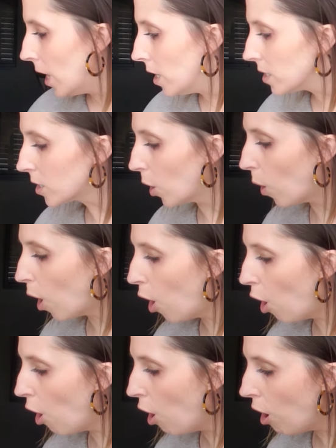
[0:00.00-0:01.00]
So
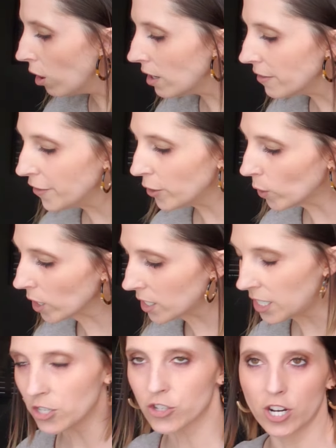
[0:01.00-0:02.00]
all of your
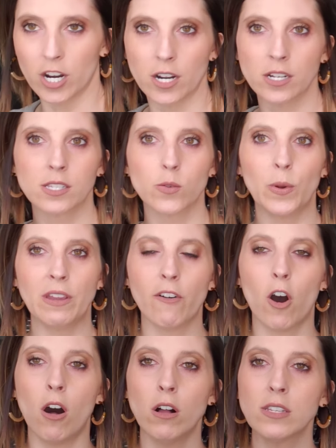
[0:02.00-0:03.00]
teachers, we have
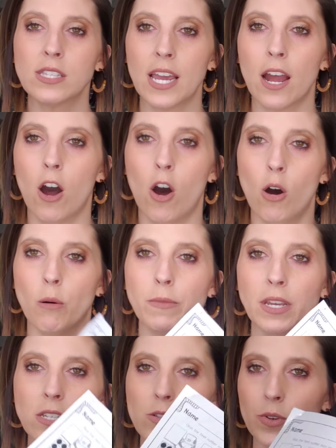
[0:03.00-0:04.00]
all sent home
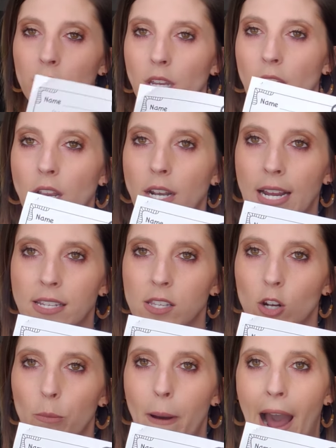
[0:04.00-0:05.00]
these really nice
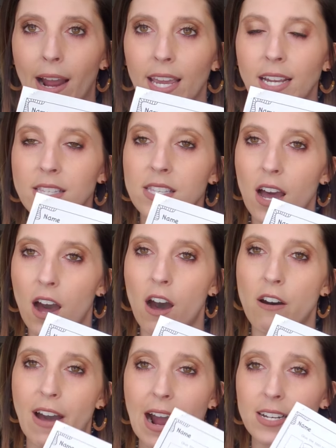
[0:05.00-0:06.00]
little packets
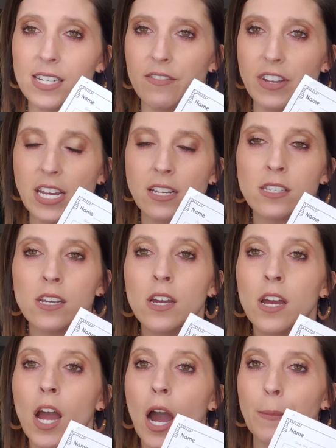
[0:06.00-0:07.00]
of activities.
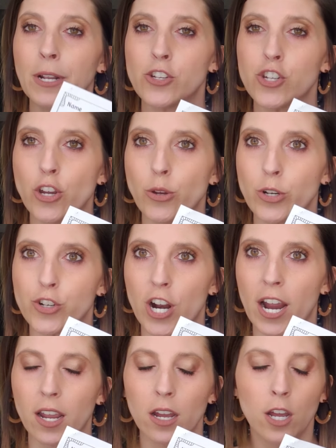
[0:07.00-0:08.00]
I'm going to show you a
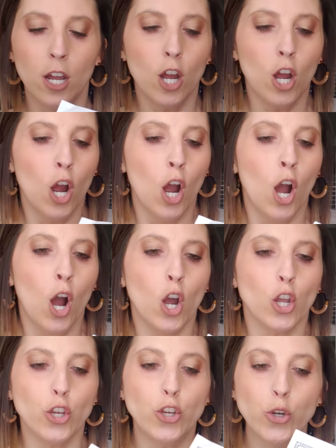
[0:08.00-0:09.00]
trick.
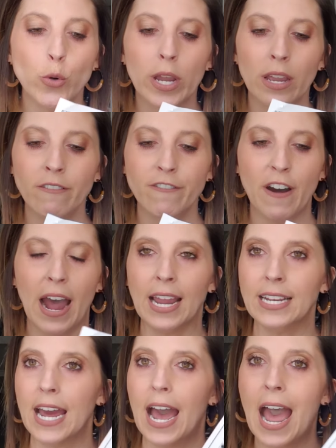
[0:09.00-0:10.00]
You can
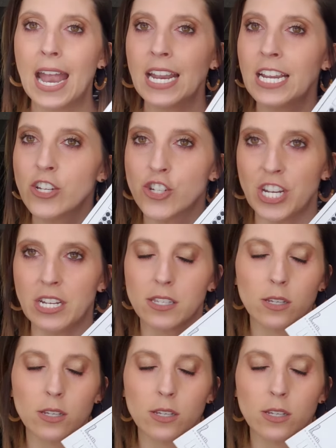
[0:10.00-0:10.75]
find any sheet.